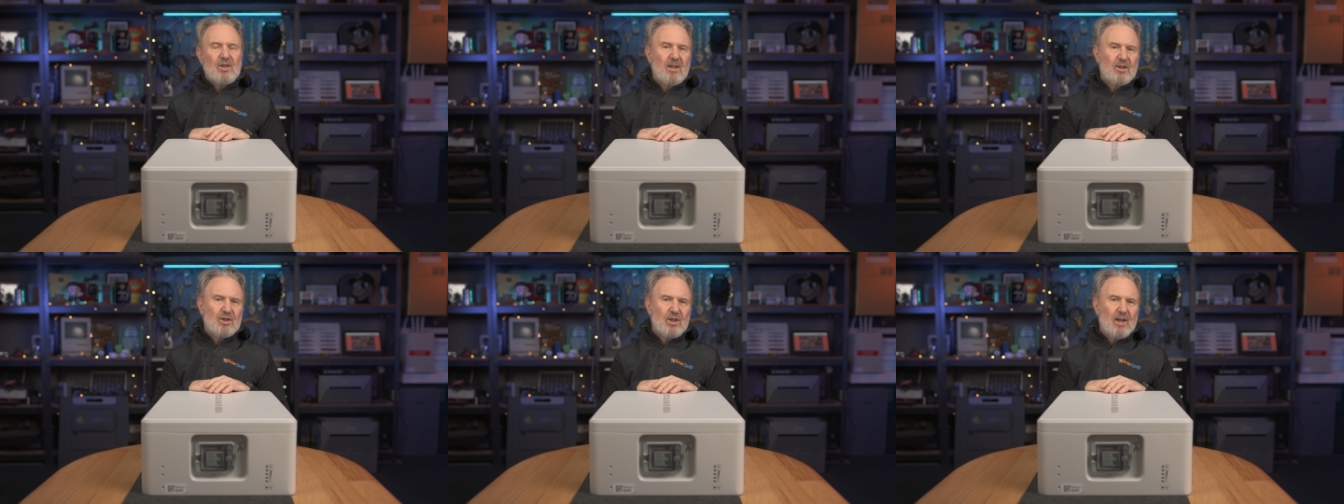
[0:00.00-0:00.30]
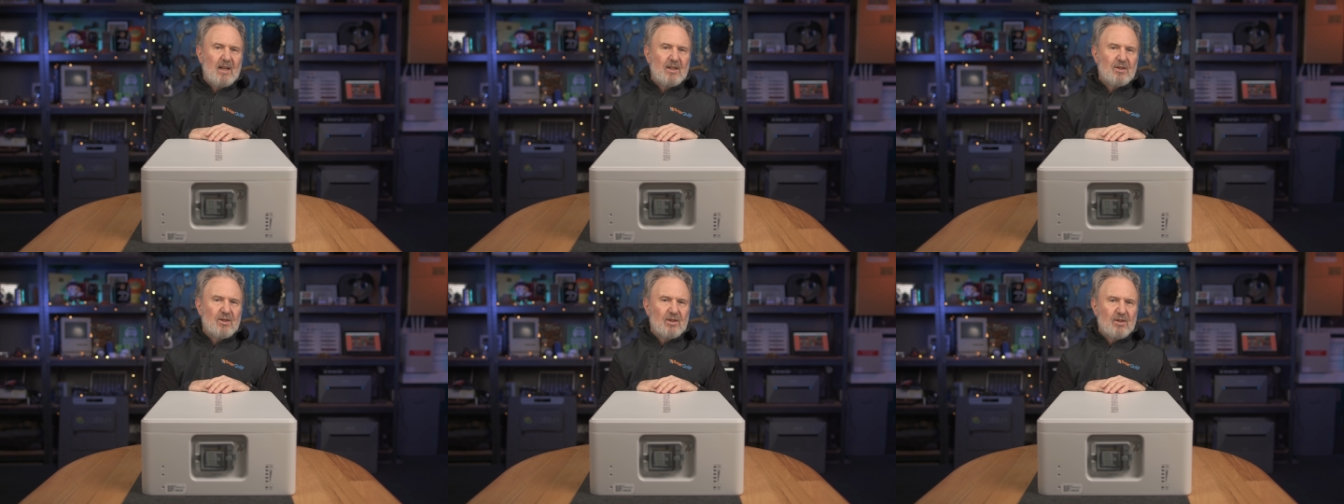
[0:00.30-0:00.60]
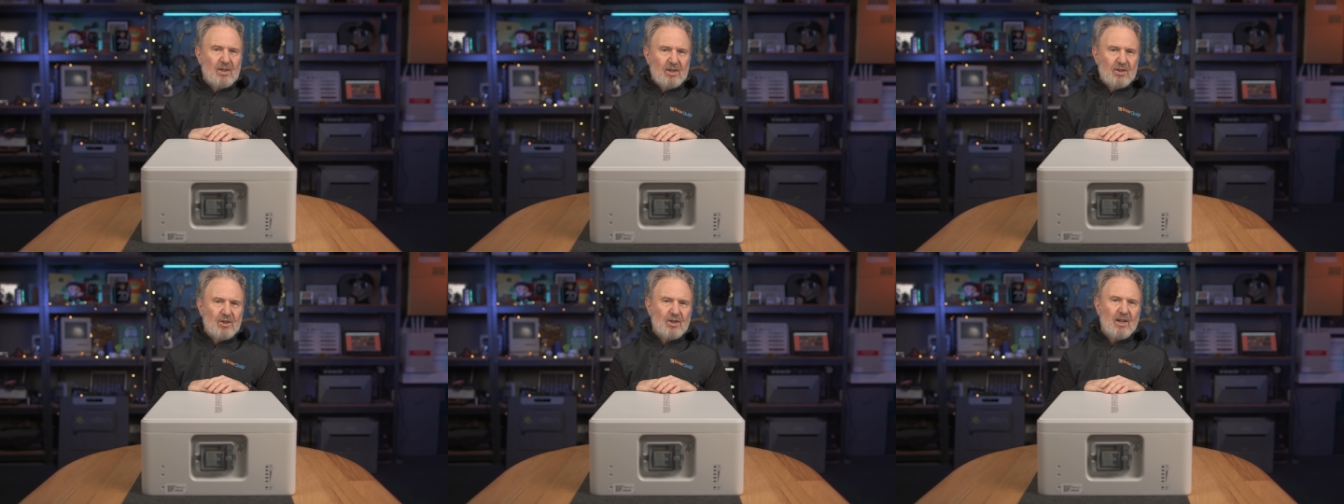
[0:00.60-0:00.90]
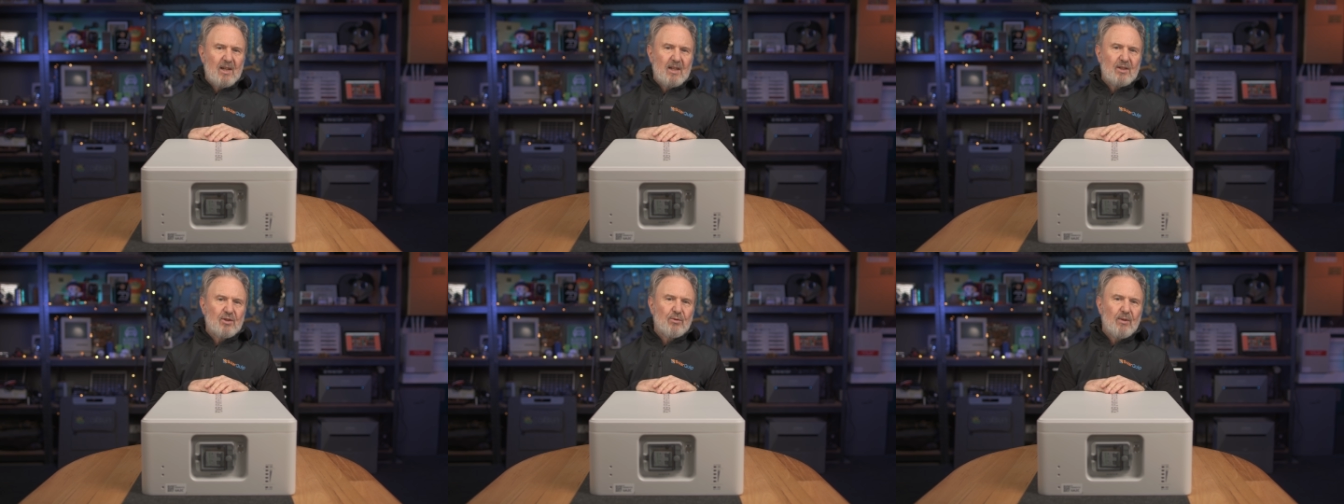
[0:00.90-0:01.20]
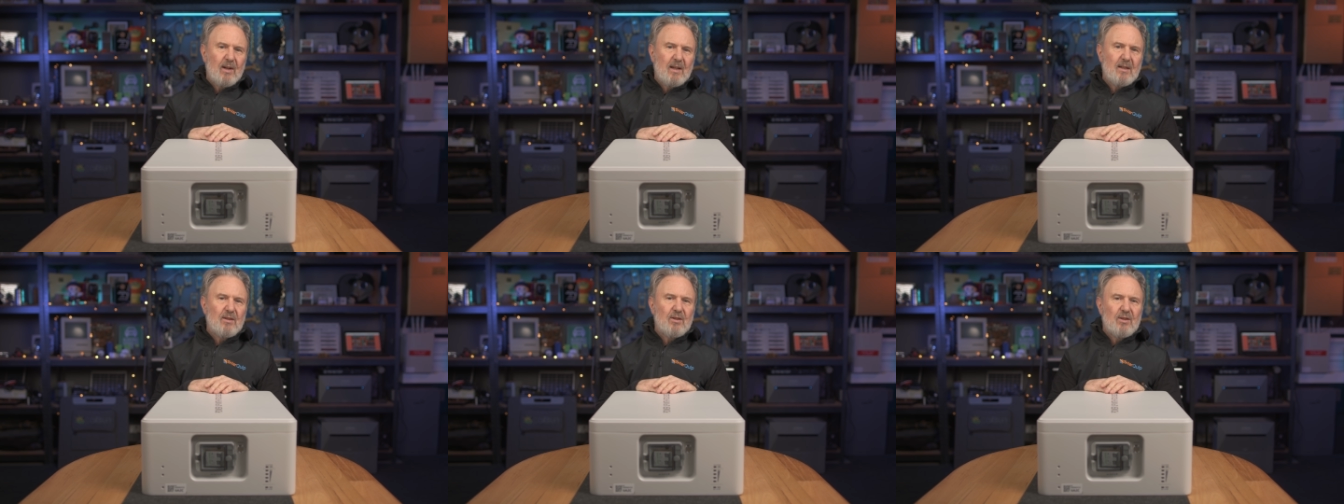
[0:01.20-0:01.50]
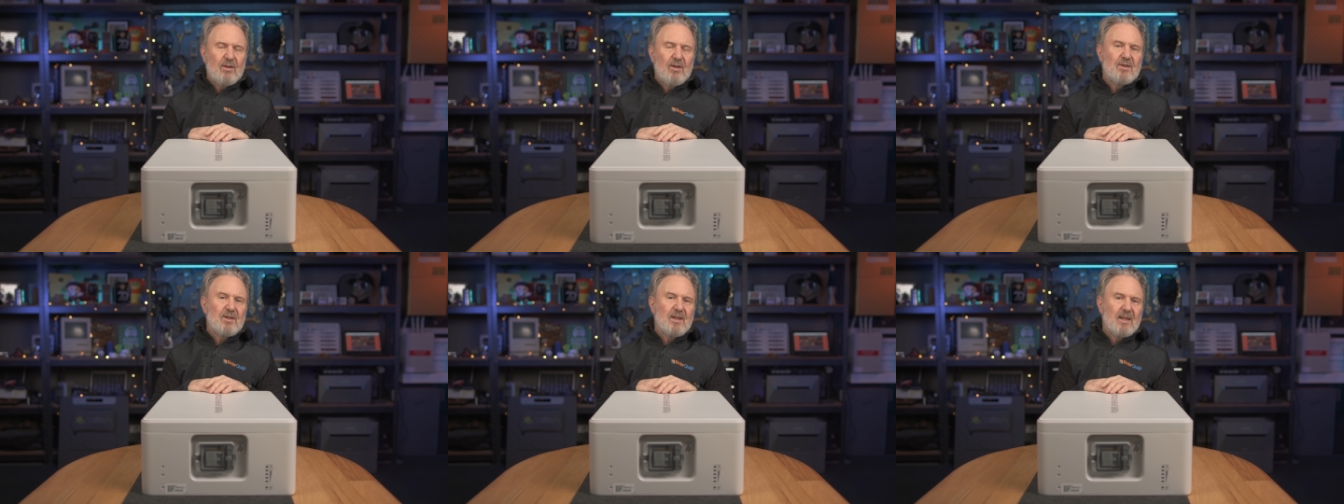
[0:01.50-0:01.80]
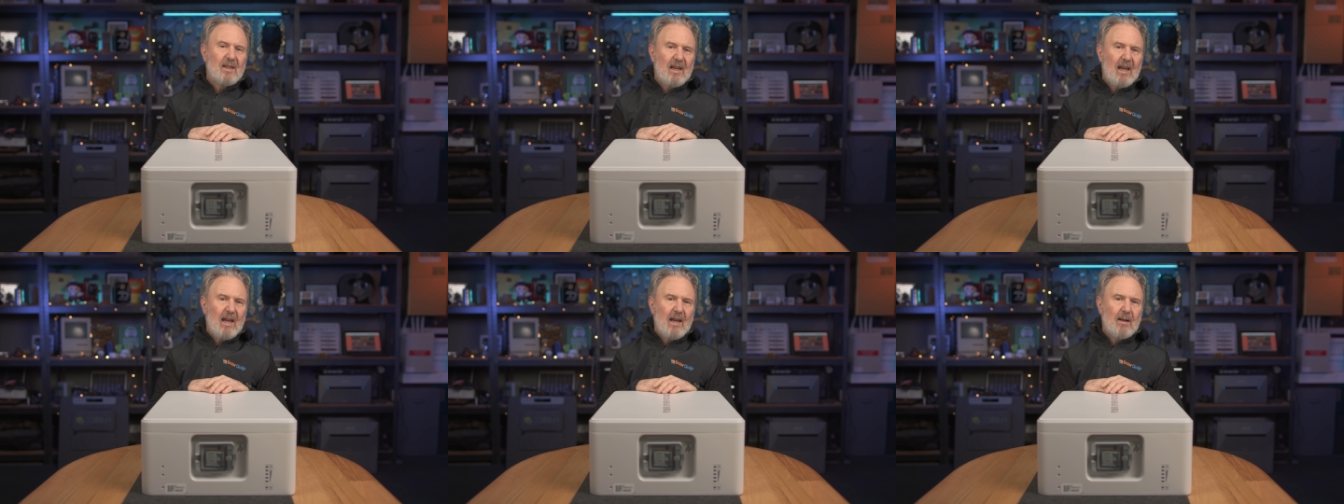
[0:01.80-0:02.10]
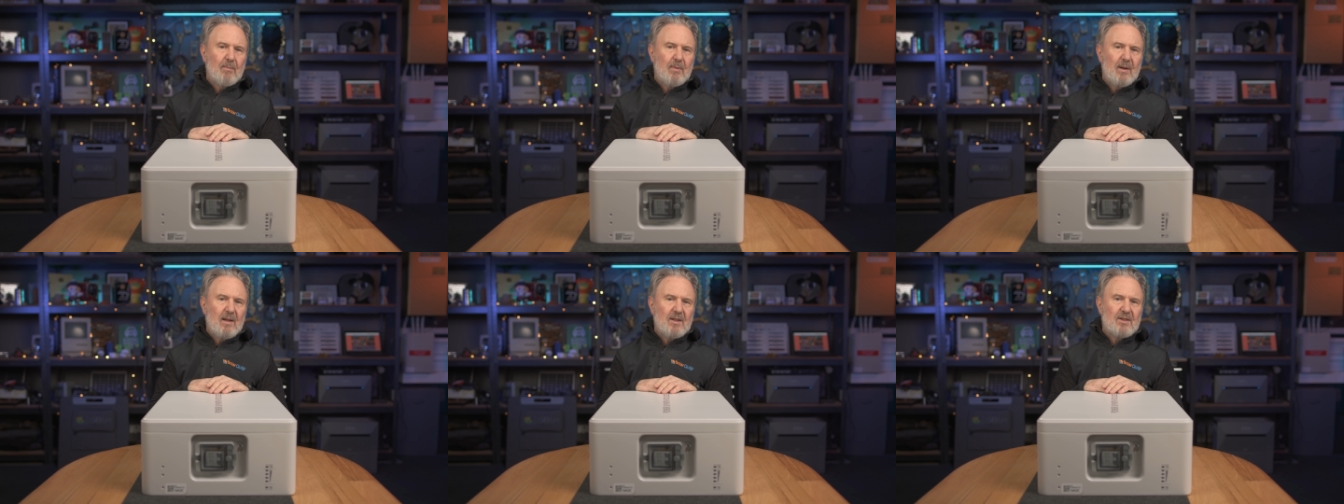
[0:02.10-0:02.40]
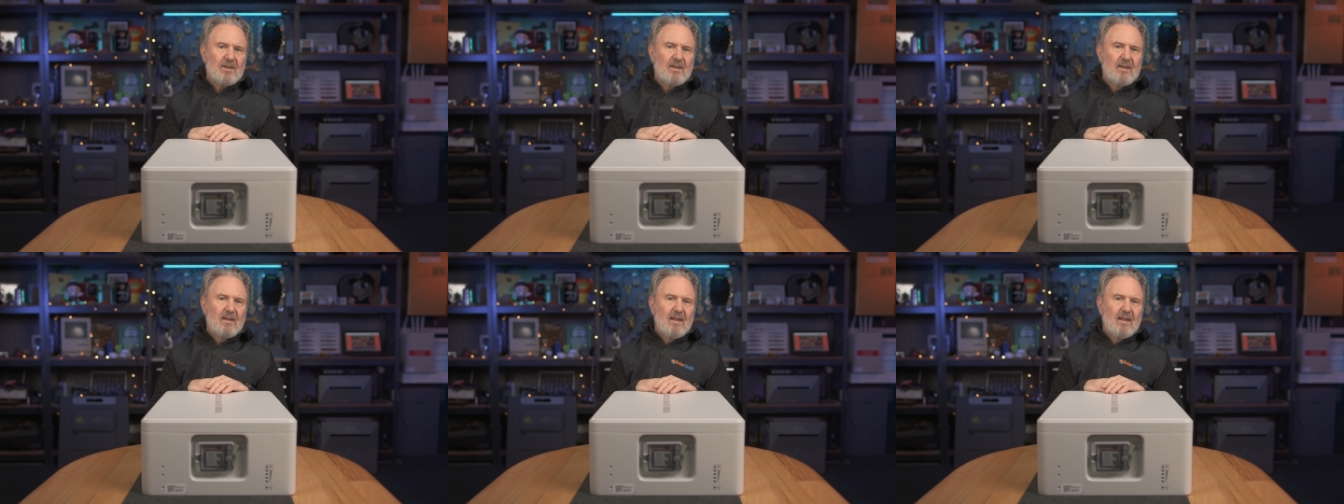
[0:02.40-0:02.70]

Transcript: charge and discharge rate using CAN bus.